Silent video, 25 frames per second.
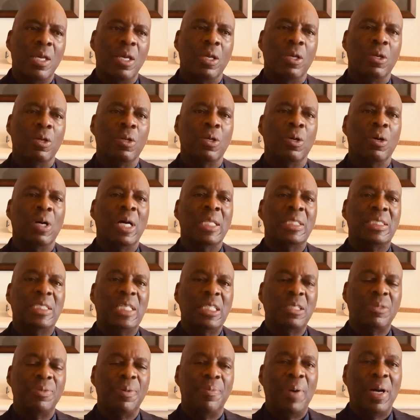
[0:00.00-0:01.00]
you know, and
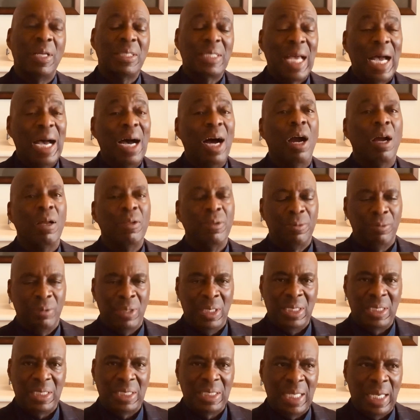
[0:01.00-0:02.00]
teach them about the Harlem
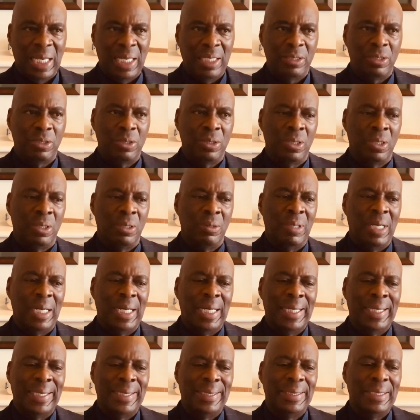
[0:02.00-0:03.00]
Renaissance, you
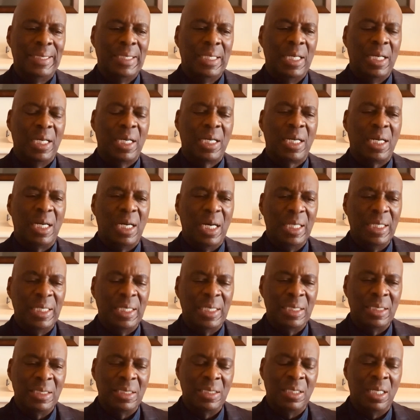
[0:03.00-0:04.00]
know,
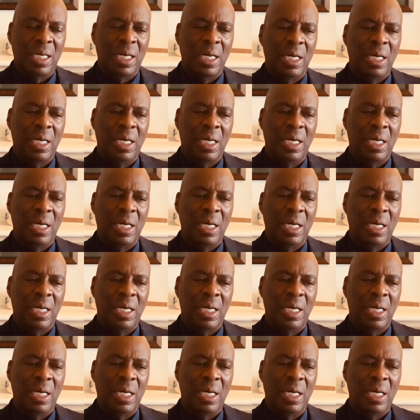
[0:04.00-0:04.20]
Cullen,